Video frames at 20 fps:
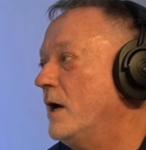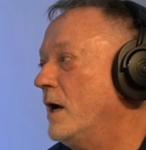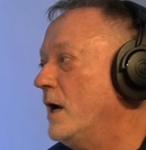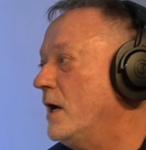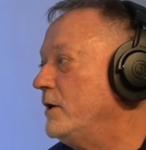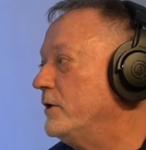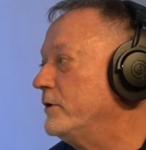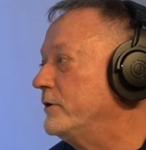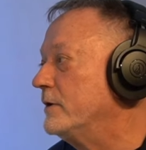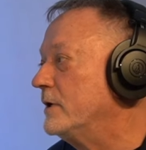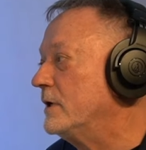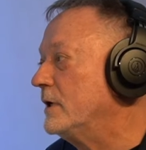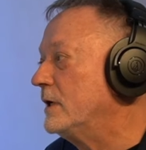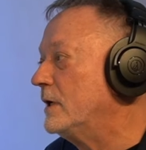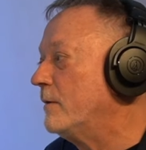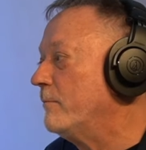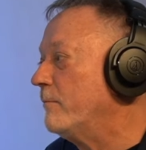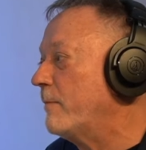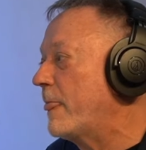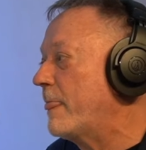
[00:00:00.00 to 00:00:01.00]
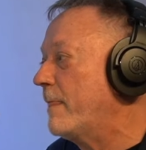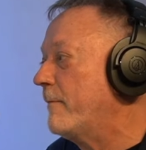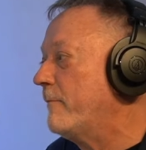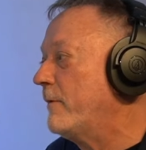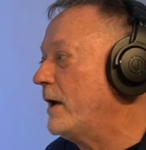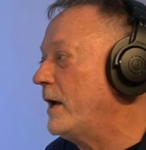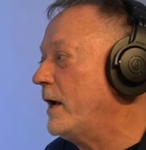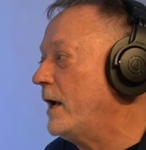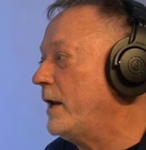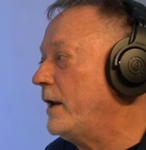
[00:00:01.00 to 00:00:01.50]
and um,
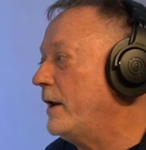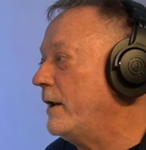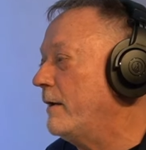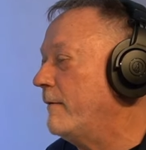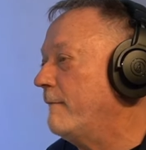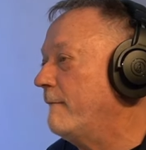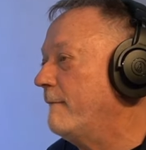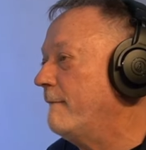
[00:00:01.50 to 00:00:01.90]
and so what?